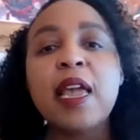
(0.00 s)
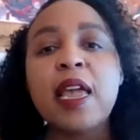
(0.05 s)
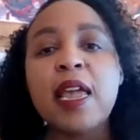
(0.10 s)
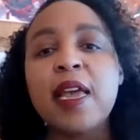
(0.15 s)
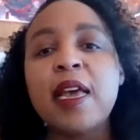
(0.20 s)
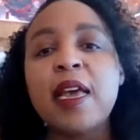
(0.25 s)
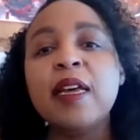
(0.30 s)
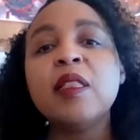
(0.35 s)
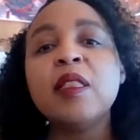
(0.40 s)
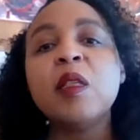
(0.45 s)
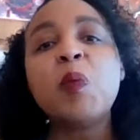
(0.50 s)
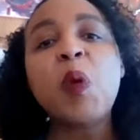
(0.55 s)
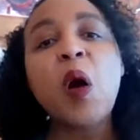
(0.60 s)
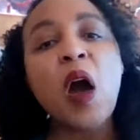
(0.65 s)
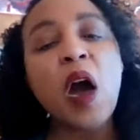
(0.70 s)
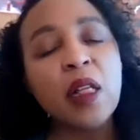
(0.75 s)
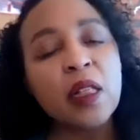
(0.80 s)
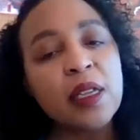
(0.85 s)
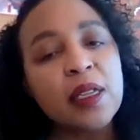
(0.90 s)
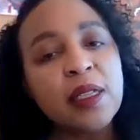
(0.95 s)
and the
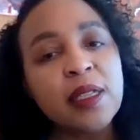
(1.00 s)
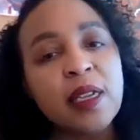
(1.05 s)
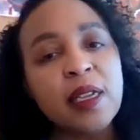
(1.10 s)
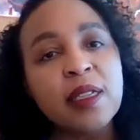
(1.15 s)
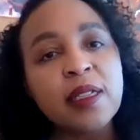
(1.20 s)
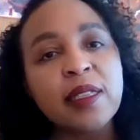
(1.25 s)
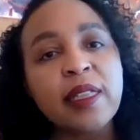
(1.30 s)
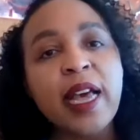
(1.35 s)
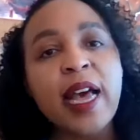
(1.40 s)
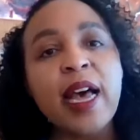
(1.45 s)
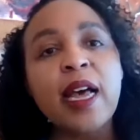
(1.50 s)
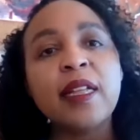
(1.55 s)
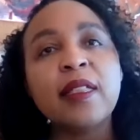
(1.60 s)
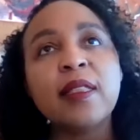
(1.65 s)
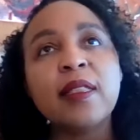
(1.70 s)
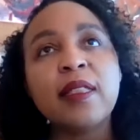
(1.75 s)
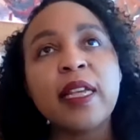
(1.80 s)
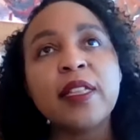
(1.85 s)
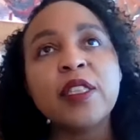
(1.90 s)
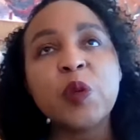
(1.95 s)
policies that
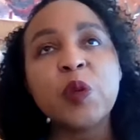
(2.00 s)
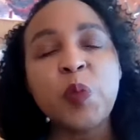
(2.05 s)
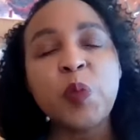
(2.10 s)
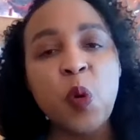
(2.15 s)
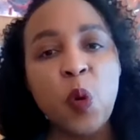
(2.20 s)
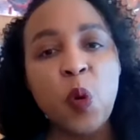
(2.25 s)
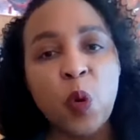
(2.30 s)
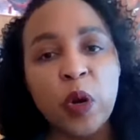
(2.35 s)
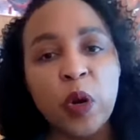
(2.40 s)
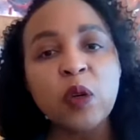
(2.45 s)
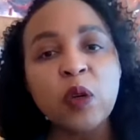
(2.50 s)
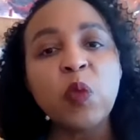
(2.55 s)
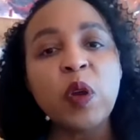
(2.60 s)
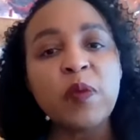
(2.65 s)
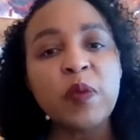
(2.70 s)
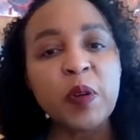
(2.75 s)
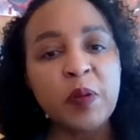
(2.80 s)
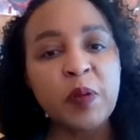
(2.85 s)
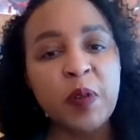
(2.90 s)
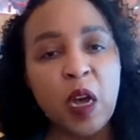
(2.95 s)
support
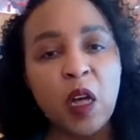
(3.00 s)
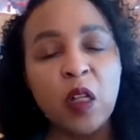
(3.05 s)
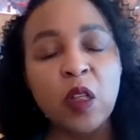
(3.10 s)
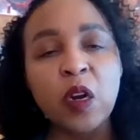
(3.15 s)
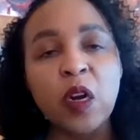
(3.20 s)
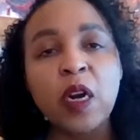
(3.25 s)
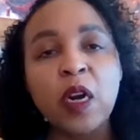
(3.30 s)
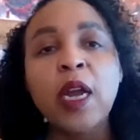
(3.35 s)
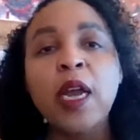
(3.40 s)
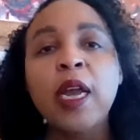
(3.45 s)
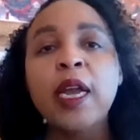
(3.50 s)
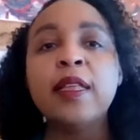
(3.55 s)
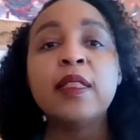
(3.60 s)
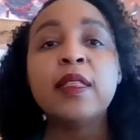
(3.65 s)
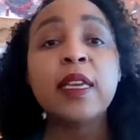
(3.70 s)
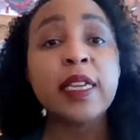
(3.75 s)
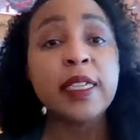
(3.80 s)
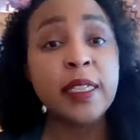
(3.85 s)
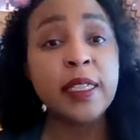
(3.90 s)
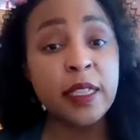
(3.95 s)
women of color,
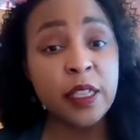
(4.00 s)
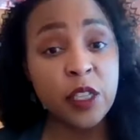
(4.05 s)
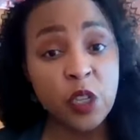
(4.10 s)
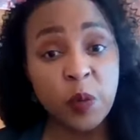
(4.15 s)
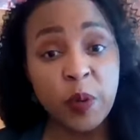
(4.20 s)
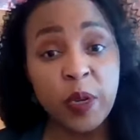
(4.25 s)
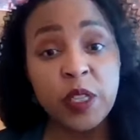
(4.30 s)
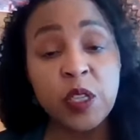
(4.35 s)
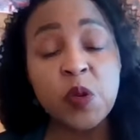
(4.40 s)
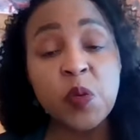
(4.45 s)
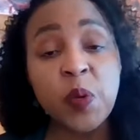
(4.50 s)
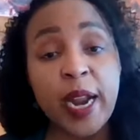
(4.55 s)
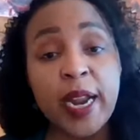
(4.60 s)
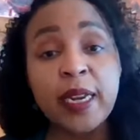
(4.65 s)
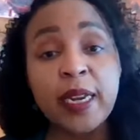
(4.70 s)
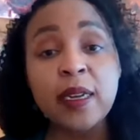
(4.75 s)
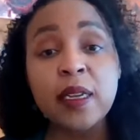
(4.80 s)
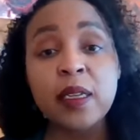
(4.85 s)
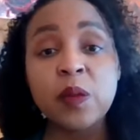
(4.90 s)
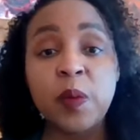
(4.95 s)
the constituents,
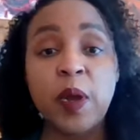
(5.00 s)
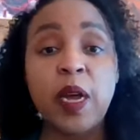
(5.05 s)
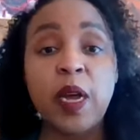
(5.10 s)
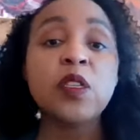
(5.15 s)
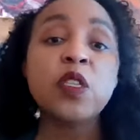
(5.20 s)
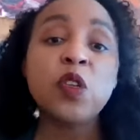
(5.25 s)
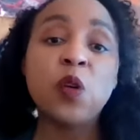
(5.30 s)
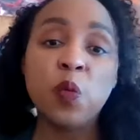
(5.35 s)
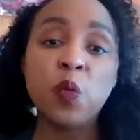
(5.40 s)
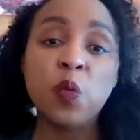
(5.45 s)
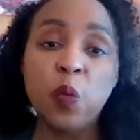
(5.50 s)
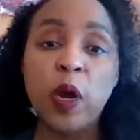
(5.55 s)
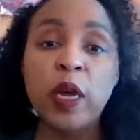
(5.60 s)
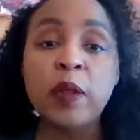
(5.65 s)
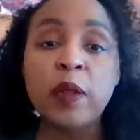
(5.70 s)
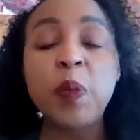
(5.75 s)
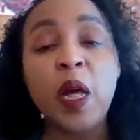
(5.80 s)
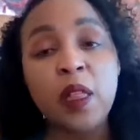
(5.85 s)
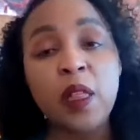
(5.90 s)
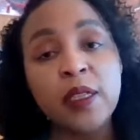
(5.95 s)
right, as well. So
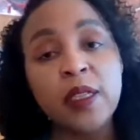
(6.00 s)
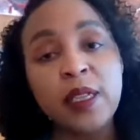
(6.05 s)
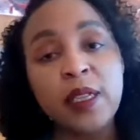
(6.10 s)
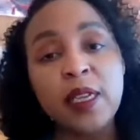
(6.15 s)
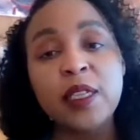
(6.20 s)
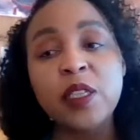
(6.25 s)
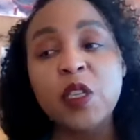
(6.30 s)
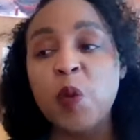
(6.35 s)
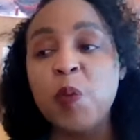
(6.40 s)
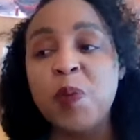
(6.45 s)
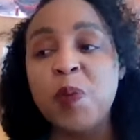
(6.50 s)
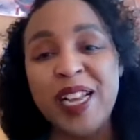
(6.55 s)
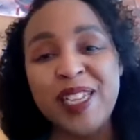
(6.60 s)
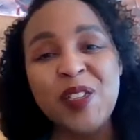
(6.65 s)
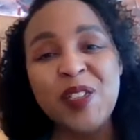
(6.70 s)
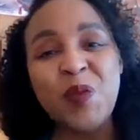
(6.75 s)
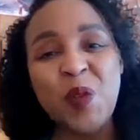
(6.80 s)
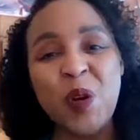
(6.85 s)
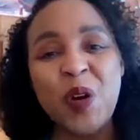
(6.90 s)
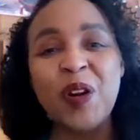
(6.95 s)
what policies are
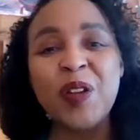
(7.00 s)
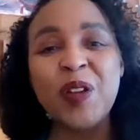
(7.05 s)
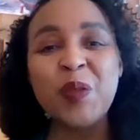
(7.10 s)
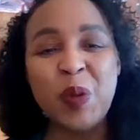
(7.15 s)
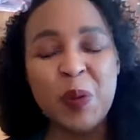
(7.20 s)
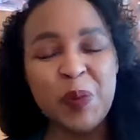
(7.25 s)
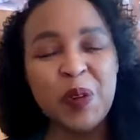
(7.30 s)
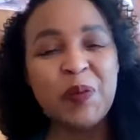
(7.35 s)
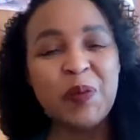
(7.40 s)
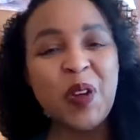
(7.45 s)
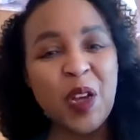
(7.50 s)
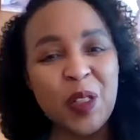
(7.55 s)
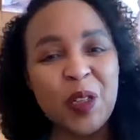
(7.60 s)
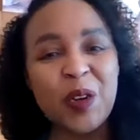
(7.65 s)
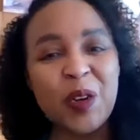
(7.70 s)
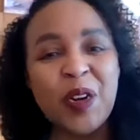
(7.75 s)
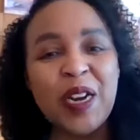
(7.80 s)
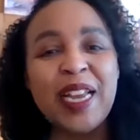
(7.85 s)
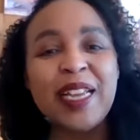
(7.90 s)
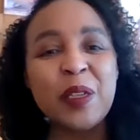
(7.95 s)
best for women of
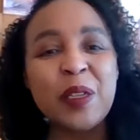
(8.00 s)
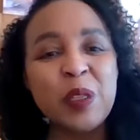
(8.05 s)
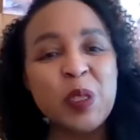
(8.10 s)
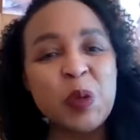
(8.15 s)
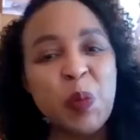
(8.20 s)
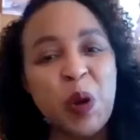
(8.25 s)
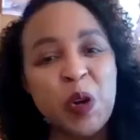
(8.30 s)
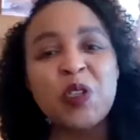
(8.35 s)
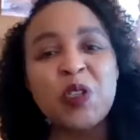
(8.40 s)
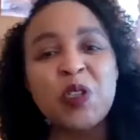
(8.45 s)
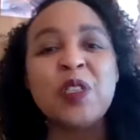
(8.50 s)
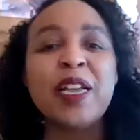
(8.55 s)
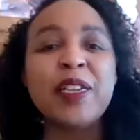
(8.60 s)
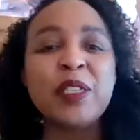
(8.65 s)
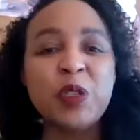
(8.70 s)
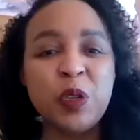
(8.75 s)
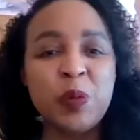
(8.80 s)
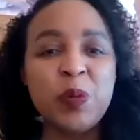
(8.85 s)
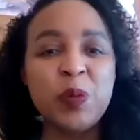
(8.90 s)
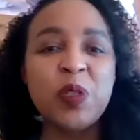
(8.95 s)
color and those
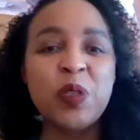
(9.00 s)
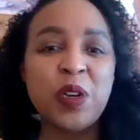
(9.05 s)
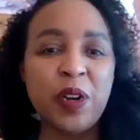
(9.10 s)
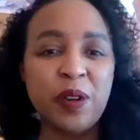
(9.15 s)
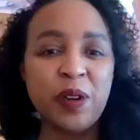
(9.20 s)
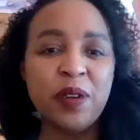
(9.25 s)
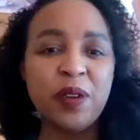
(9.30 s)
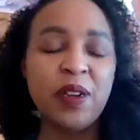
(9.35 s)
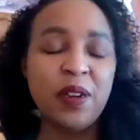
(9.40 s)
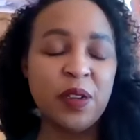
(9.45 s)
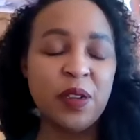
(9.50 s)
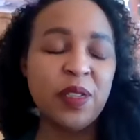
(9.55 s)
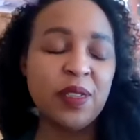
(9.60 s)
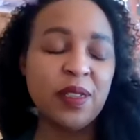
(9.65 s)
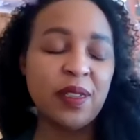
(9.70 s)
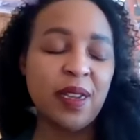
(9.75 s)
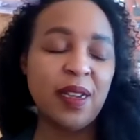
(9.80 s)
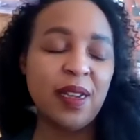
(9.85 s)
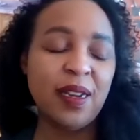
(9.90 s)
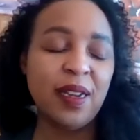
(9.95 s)
marginalized groups in our
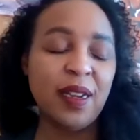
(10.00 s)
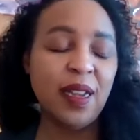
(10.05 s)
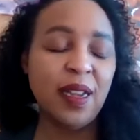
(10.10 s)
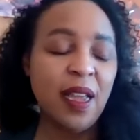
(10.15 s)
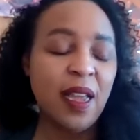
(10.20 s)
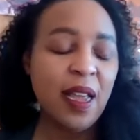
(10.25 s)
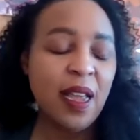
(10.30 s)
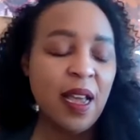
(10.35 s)
society.